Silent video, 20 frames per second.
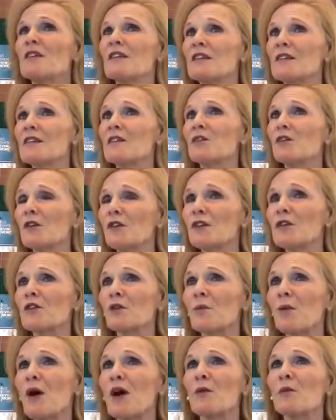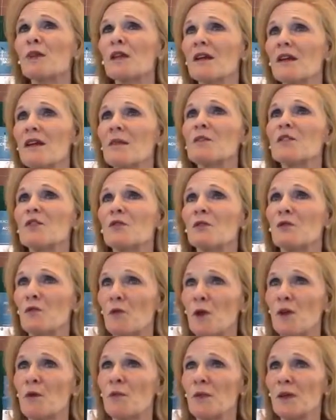is the critical part when it comes to
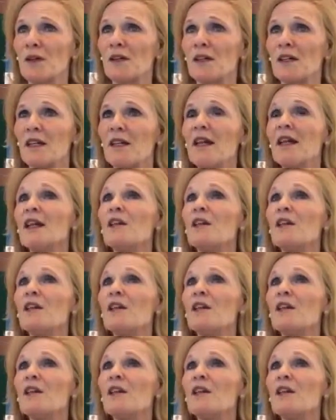affordability.